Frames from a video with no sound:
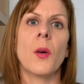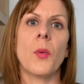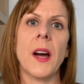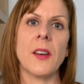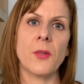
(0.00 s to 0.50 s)

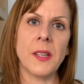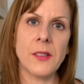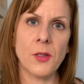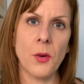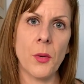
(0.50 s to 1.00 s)
where you need
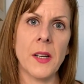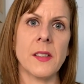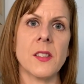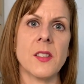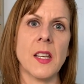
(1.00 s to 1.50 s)
to go and
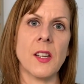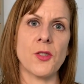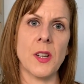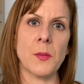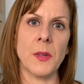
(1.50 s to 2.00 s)
seek
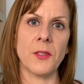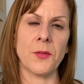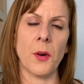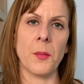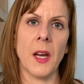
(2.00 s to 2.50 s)
treatment
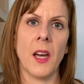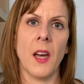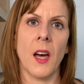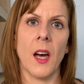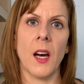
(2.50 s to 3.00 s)
from
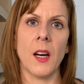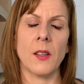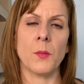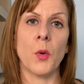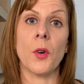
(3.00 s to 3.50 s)
Uh,
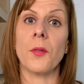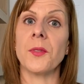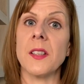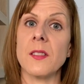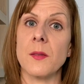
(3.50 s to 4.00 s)
more of
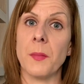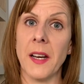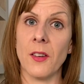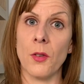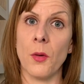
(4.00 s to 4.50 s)
this
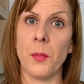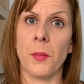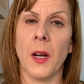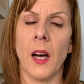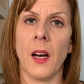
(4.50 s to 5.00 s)
medical
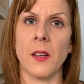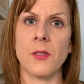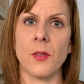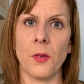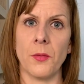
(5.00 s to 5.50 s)
uh,
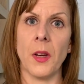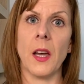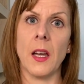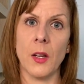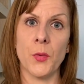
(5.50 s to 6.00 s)
sort of
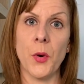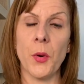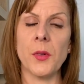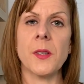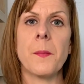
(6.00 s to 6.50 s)

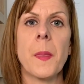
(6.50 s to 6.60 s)
route.